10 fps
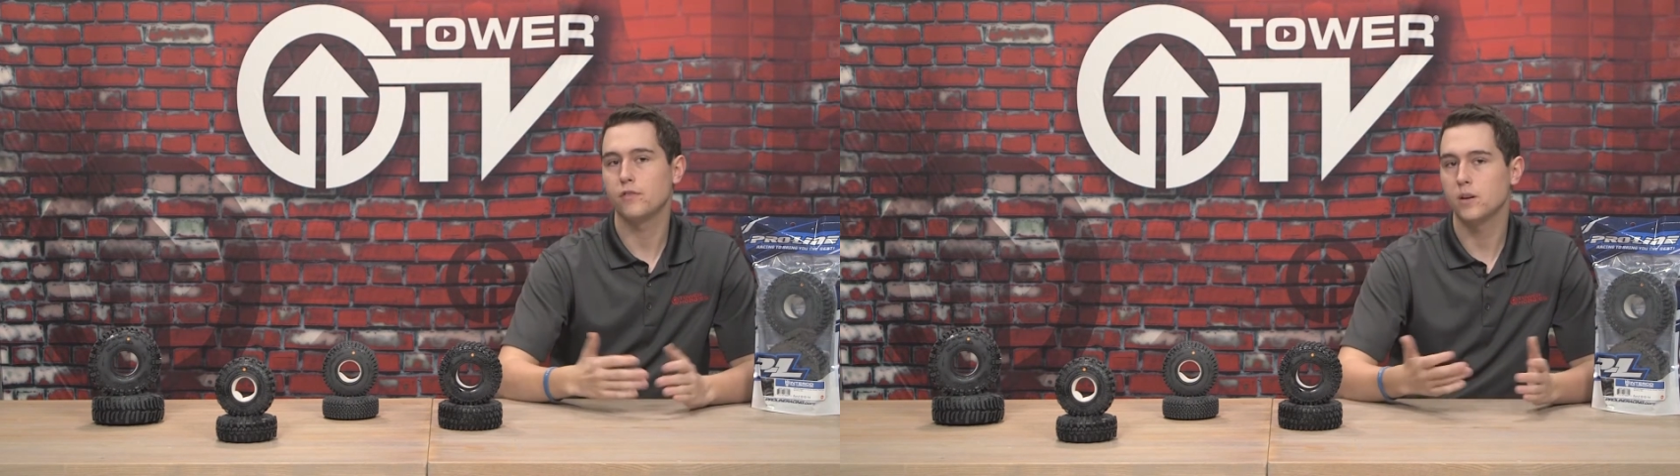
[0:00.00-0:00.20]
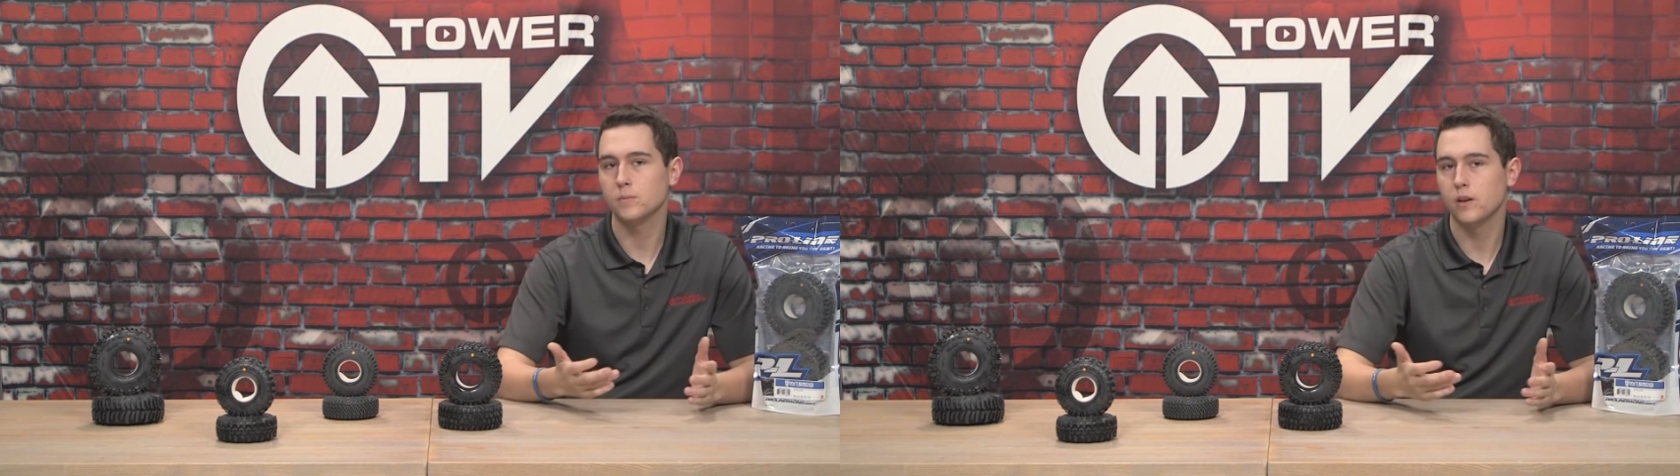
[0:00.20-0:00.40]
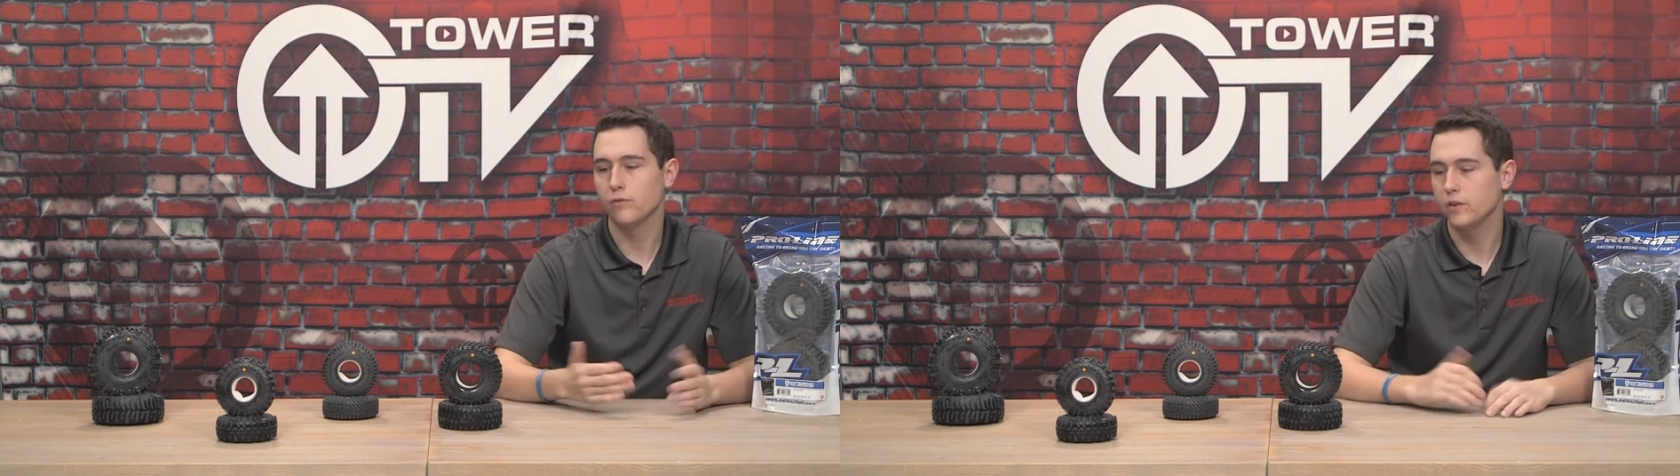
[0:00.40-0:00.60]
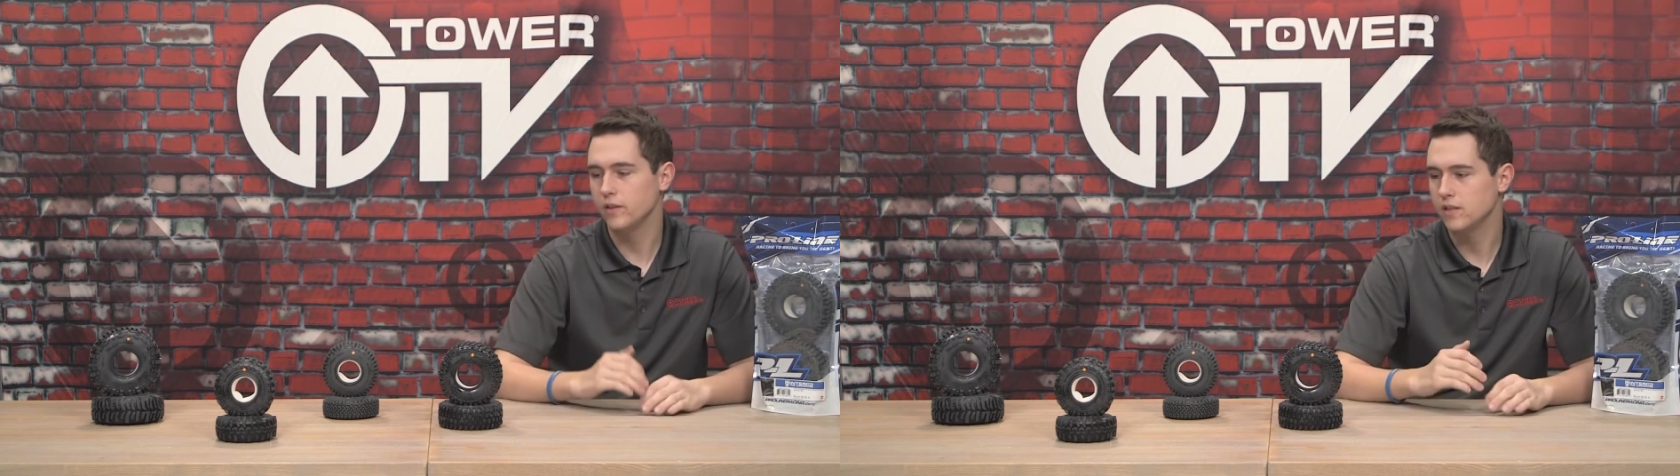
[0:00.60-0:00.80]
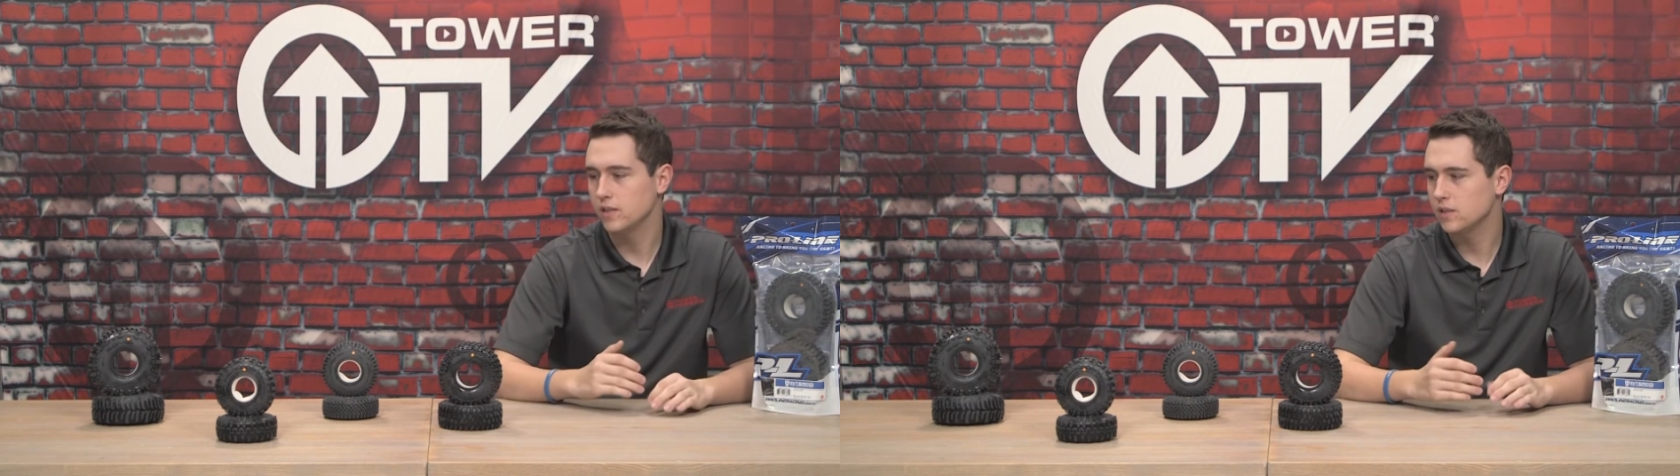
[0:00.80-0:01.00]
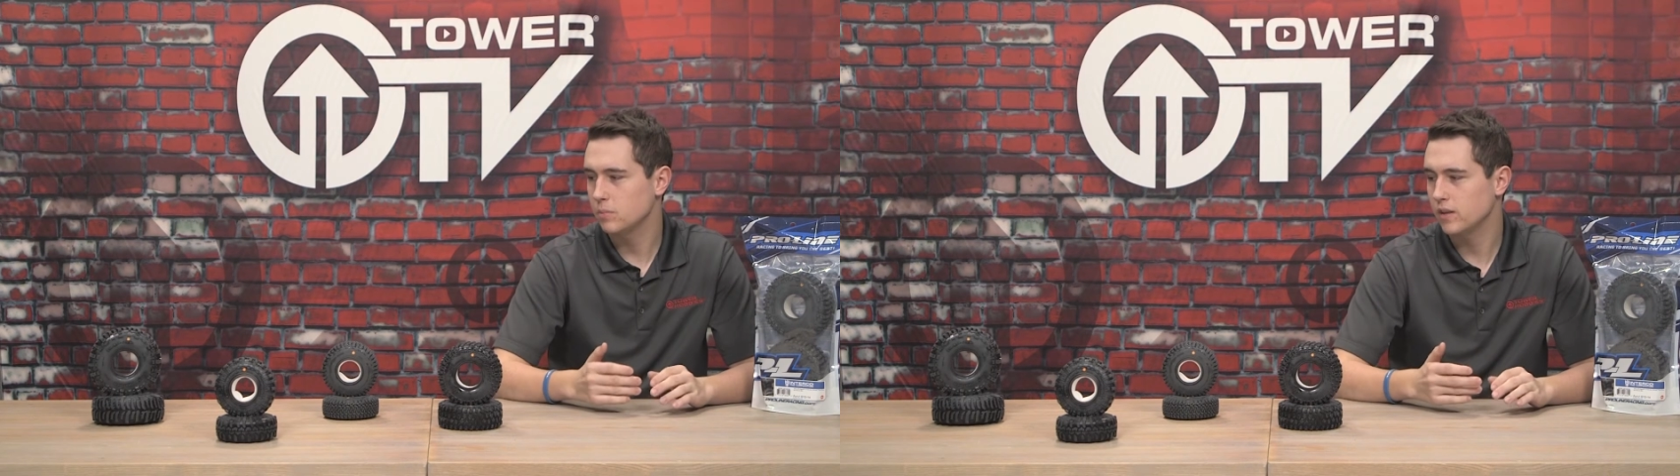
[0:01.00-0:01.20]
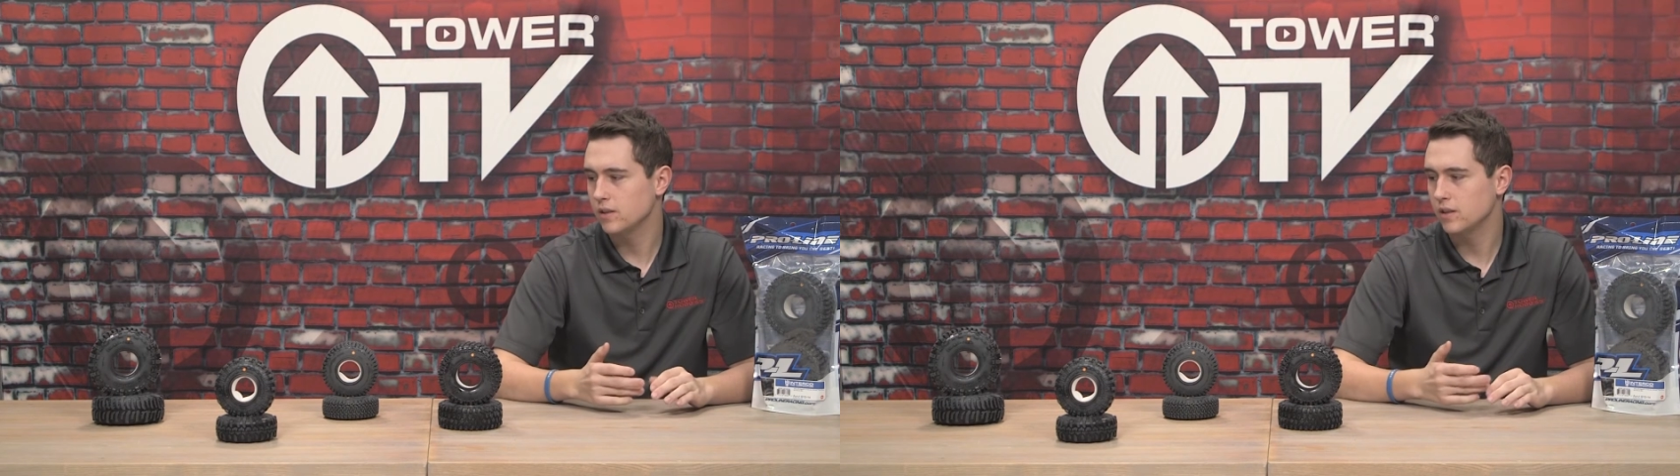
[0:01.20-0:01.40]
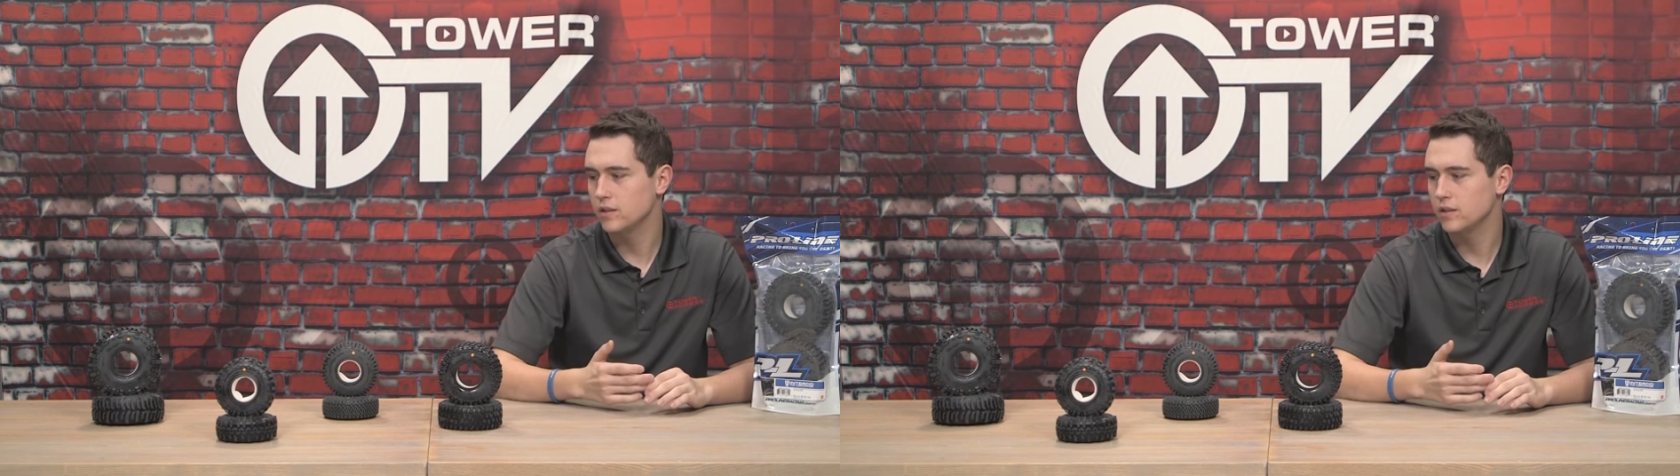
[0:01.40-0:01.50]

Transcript: It comes off real easy. It's basically